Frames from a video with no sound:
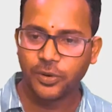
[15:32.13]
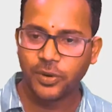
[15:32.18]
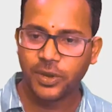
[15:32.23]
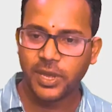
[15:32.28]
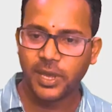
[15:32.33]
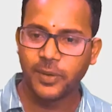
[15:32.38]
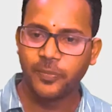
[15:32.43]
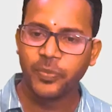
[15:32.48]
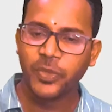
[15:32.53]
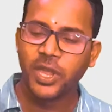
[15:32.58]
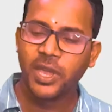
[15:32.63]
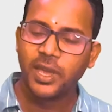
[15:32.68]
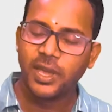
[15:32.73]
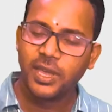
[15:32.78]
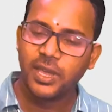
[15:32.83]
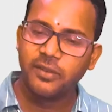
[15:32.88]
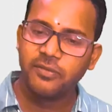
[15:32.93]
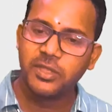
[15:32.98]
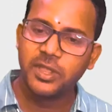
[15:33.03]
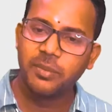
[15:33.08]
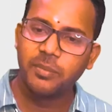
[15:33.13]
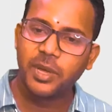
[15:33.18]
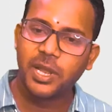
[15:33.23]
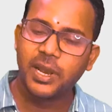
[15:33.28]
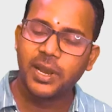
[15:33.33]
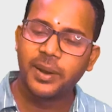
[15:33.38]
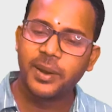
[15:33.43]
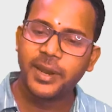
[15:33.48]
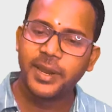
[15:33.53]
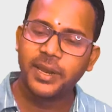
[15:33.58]
Okay, if the
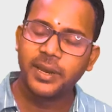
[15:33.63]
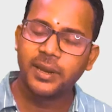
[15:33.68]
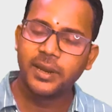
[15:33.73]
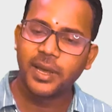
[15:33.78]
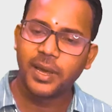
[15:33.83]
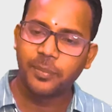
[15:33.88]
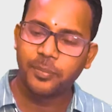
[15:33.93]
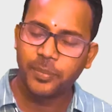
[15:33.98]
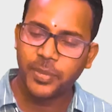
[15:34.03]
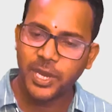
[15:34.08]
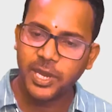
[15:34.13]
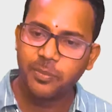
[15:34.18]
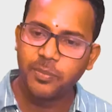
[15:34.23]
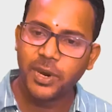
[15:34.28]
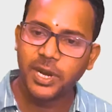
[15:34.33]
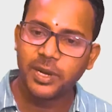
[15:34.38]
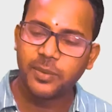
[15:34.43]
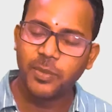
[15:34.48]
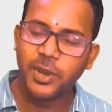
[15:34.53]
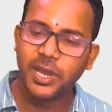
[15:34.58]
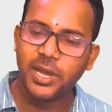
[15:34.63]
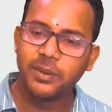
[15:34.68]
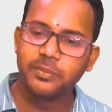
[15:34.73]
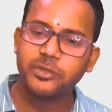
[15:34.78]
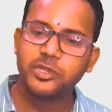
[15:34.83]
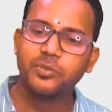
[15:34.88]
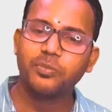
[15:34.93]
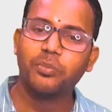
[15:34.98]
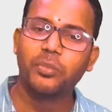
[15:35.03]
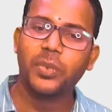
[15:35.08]
melanin pigment
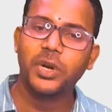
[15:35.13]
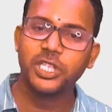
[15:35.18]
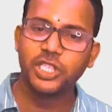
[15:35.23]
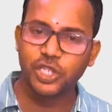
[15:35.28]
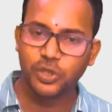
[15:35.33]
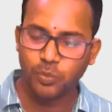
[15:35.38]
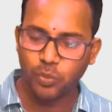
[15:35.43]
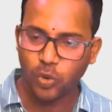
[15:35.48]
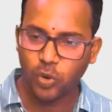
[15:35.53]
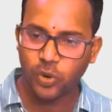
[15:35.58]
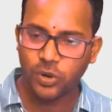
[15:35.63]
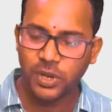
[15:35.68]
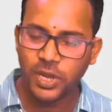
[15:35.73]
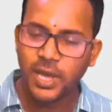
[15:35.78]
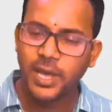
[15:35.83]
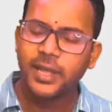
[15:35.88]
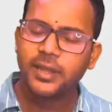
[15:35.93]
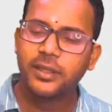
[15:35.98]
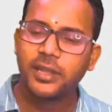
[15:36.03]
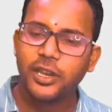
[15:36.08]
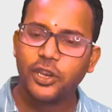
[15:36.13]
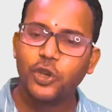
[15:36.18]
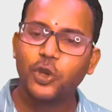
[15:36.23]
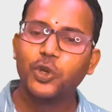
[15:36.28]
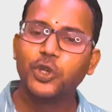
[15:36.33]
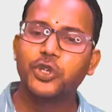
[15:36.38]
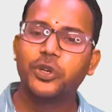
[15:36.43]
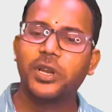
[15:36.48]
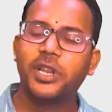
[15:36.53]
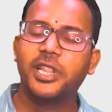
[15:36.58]
becomes much more, then
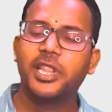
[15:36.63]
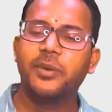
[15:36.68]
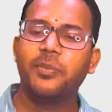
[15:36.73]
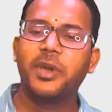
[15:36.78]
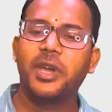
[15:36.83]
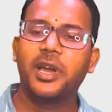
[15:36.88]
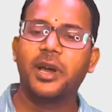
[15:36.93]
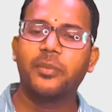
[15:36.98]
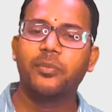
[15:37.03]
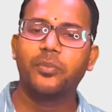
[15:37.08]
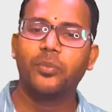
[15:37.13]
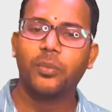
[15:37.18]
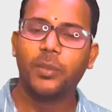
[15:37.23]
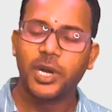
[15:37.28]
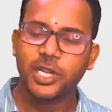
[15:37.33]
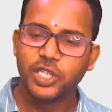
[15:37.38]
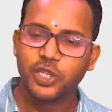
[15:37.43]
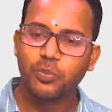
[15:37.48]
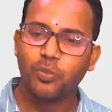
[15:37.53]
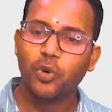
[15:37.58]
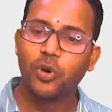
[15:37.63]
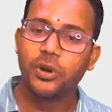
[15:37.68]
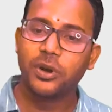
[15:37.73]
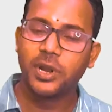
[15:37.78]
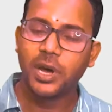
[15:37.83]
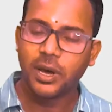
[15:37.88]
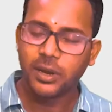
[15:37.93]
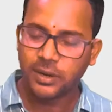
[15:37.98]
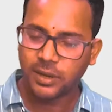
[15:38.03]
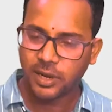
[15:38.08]
usually they become much more
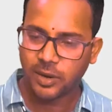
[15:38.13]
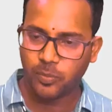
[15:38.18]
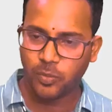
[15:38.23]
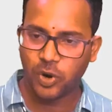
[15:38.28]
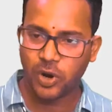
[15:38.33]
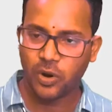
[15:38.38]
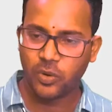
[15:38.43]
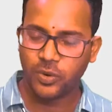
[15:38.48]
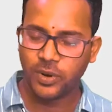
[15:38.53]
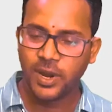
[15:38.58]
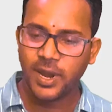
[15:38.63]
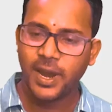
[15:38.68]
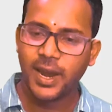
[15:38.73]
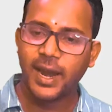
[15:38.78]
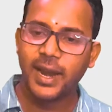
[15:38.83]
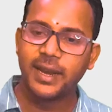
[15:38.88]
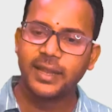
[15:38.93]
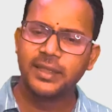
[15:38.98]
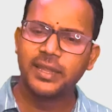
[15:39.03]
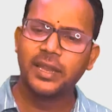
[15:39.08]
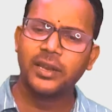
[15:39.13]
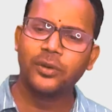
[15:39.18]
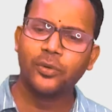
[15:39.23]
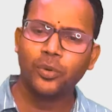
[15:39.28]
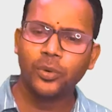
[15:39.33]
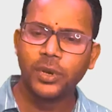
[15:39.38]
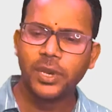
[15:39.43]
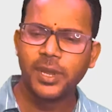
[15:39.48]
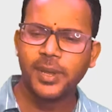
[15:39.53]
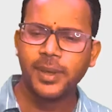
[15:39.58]
darker brown, and then
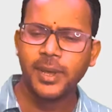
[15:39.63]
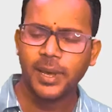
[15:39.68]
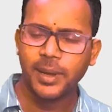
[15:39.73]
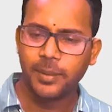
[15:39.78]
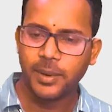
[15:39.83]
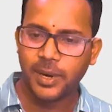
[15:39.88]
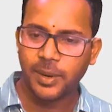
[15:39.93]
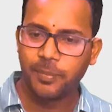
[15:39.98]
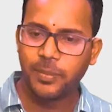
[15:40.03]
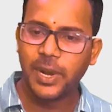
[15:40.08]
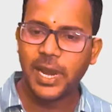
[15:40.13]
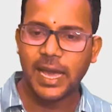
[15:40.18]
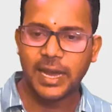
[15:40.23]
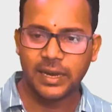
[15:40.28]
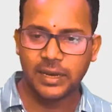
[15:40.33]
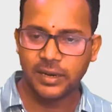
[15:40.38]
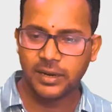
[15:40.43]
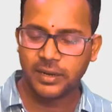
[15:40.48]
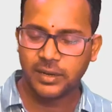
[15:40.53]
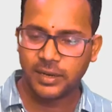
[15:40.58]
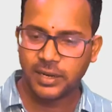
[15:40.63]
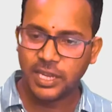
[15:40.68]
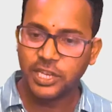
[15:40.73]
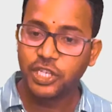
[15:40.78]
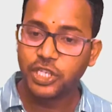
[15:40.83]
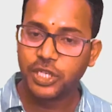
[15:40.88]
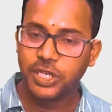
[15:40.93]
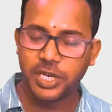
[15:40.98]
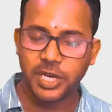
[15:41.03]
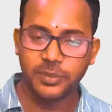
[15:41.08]
only a blacker
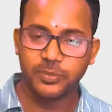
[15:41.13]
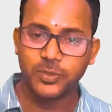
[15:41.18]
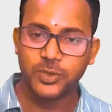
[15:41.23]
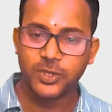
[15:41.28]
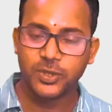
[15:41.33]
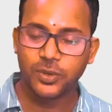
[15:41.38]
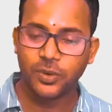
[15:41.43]
tinge comes.